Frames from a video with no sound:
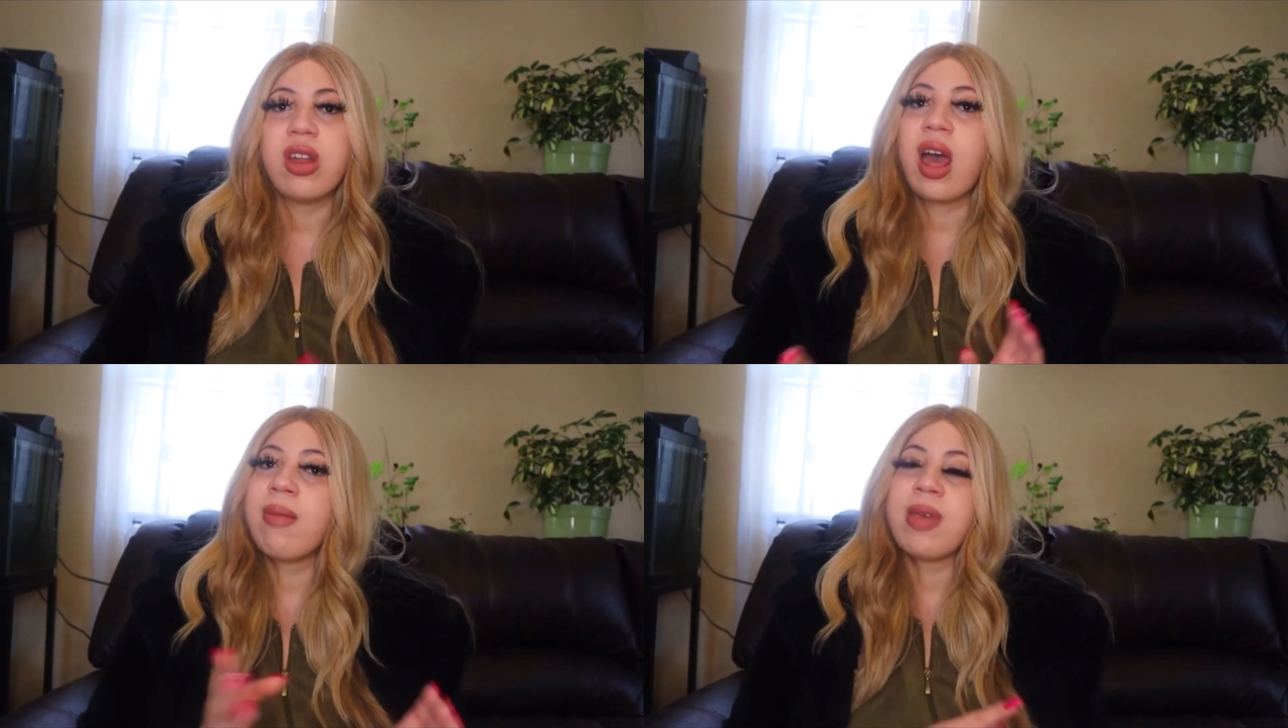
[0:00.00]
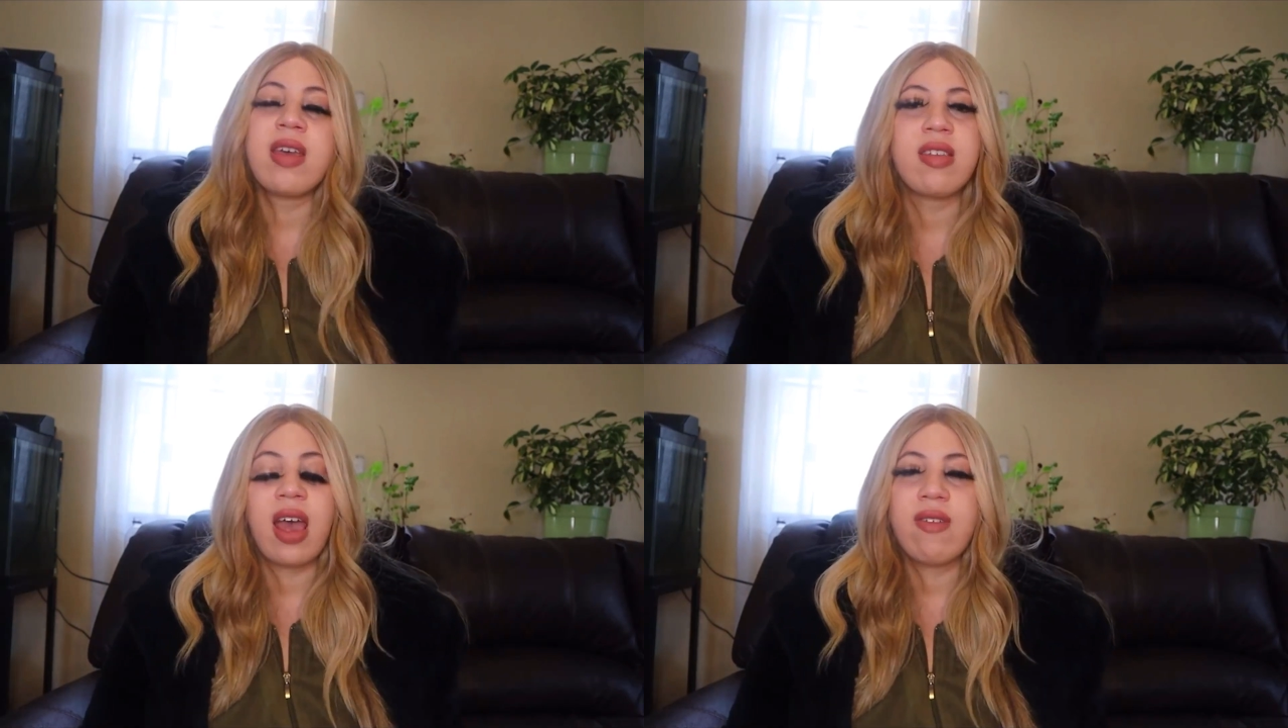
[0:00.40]
not
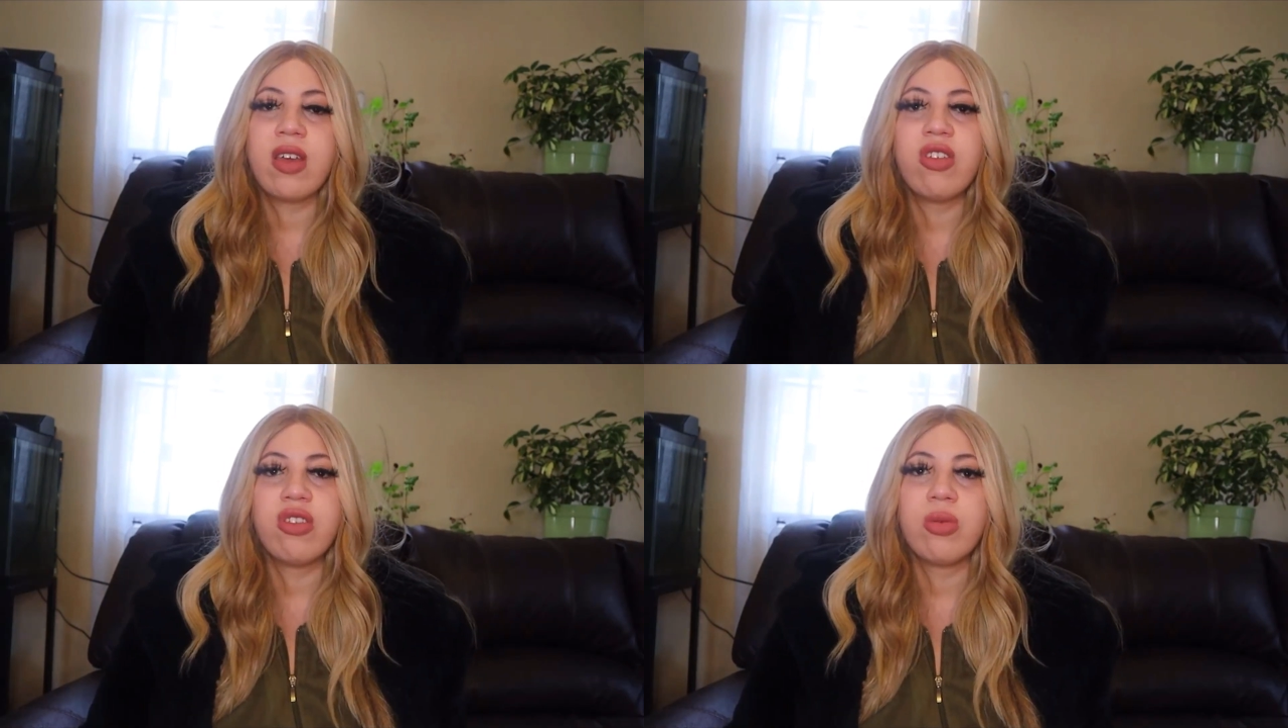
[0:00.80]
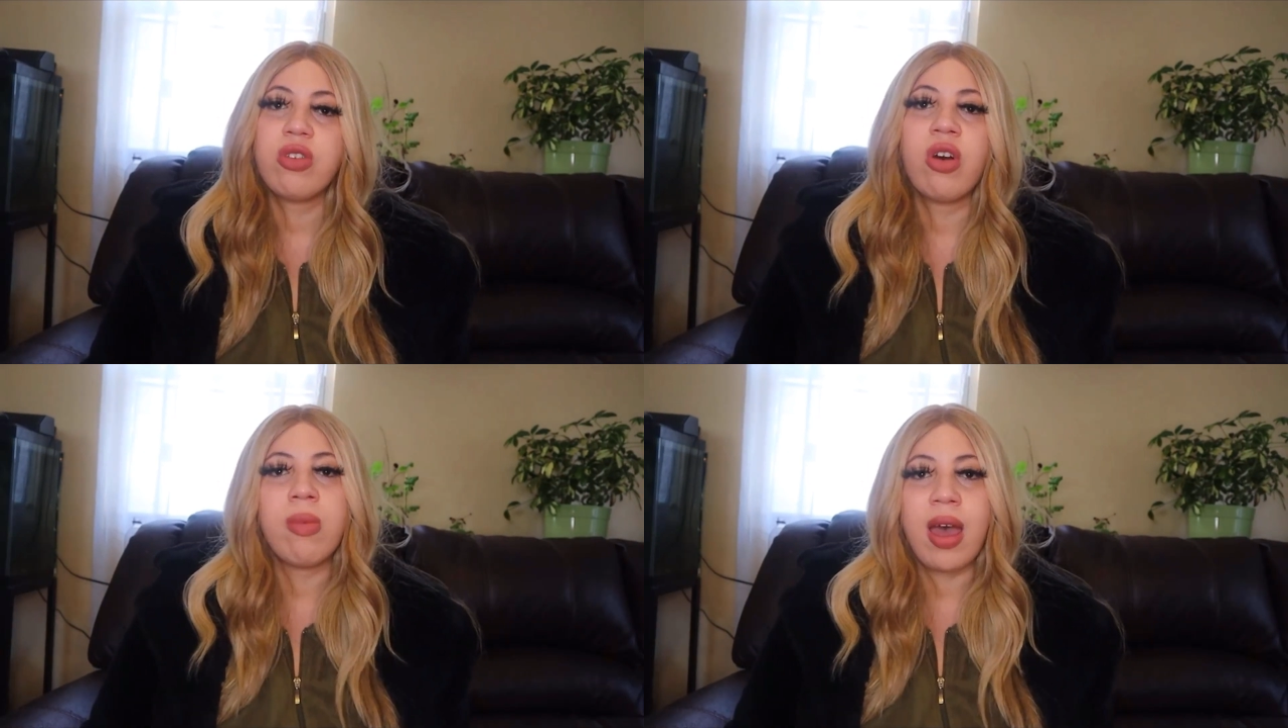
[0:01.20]
because I have an issue
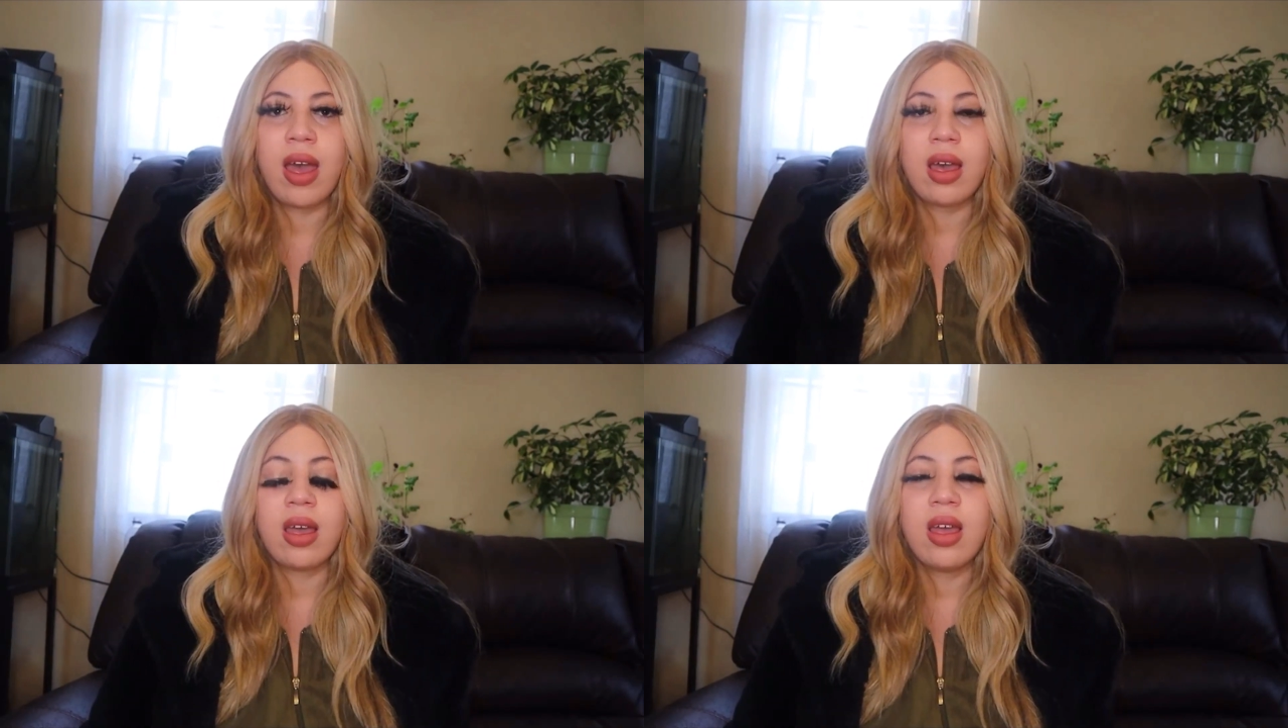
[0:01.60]
with Dowbak.